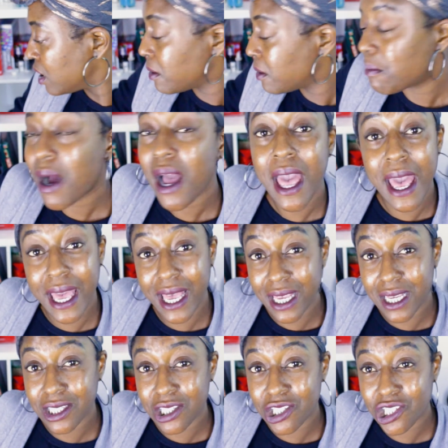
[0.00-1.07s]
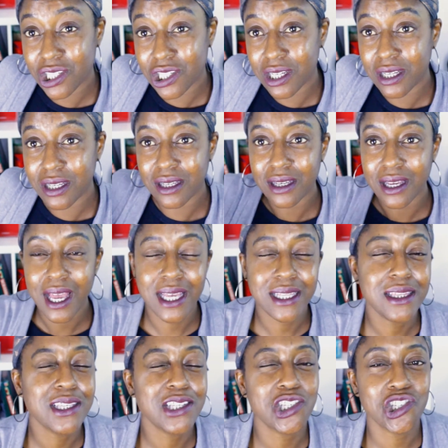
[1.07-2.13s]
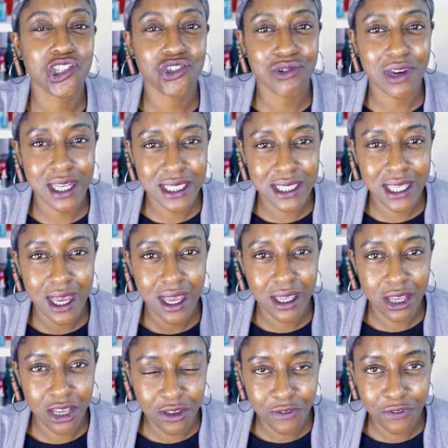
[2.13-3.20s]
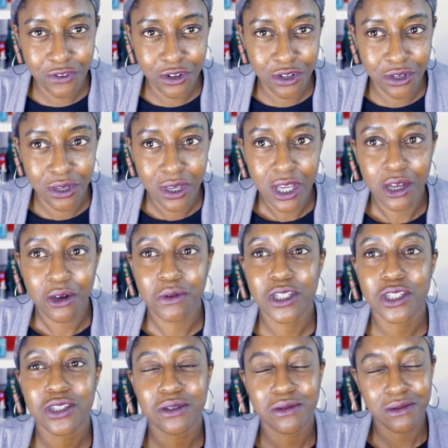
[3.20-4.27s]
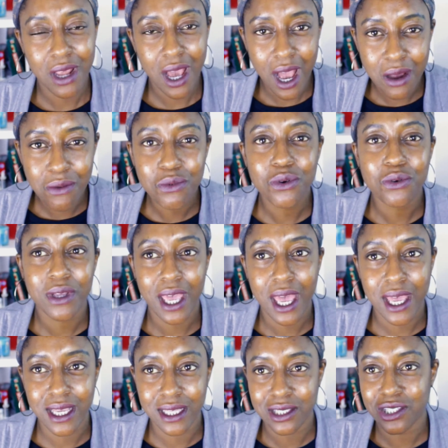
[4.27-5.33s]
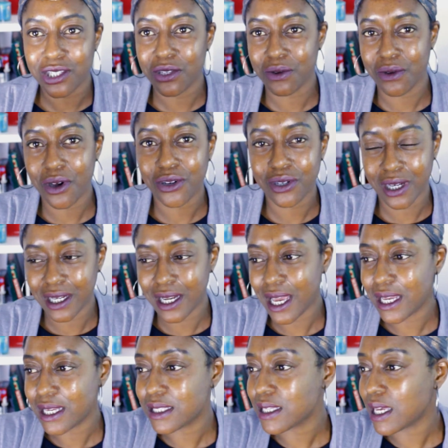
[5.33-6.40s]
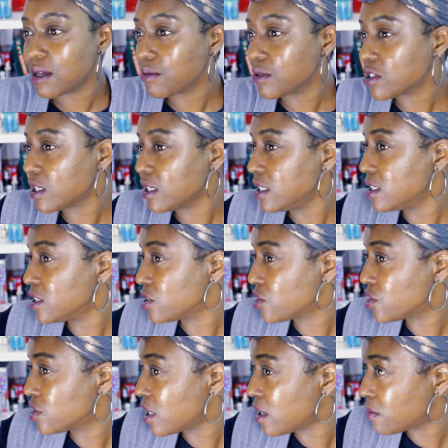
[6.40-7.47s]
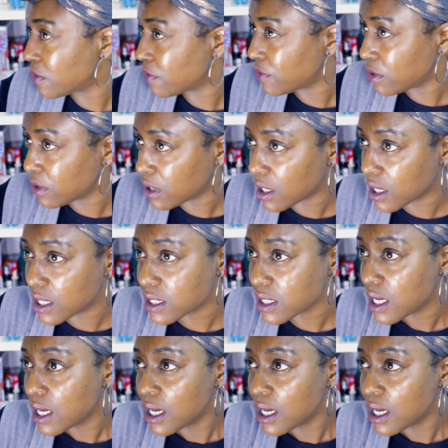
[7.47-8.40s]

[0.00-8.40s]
my age and the stress that I go through, which I will get into on a later date, which I need to share with you guys.